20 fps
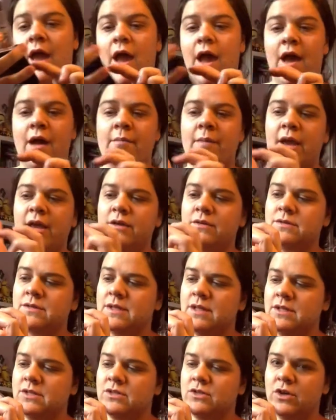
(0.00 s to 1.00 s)
I use
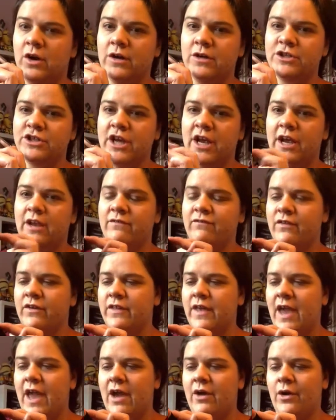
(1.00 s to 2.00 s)
this dark shade for
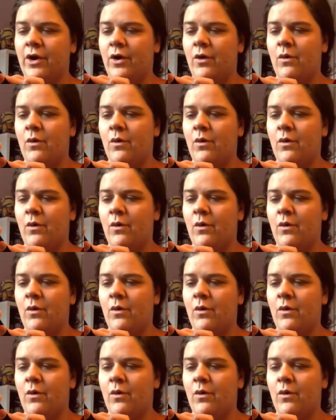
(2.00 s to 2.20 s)
the outer